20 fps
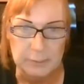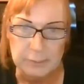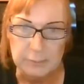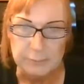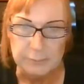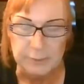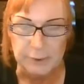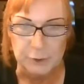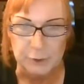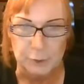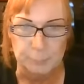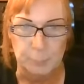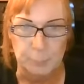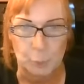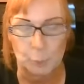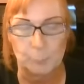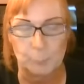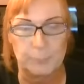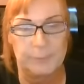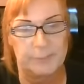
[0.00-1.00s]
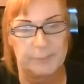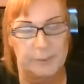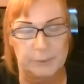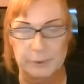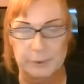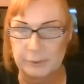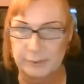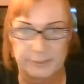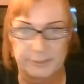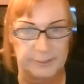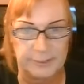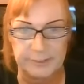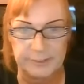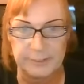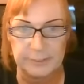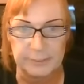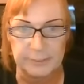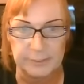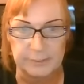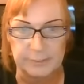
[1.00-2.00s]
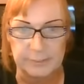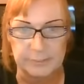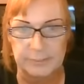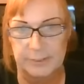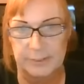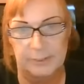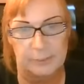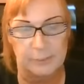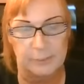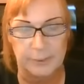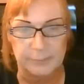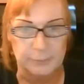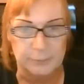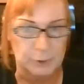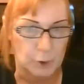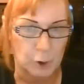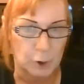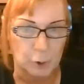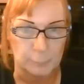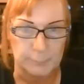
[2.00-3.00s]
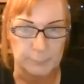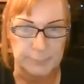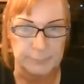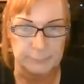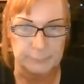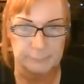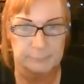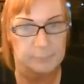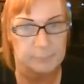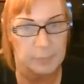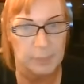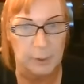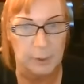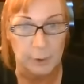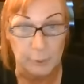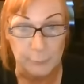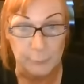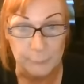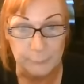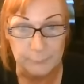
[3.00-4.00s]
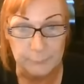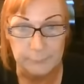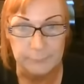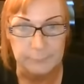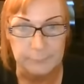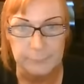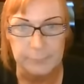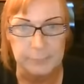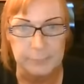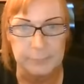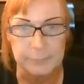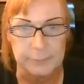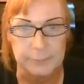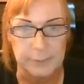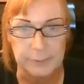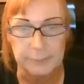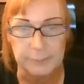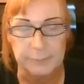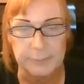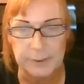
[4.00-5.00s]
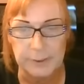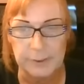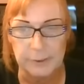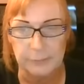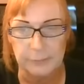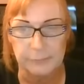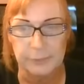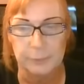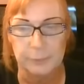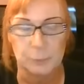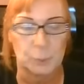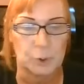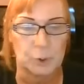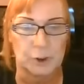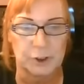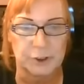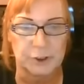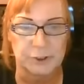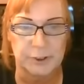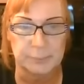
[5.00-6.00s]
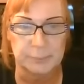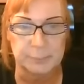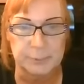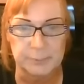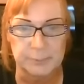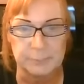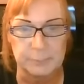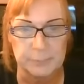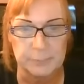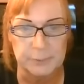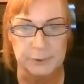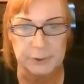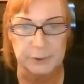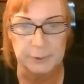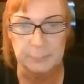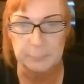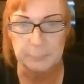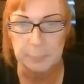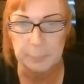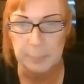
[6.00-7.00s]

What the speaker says: They support me. That's all I need. They don't have to call me her. They are the one exception. So,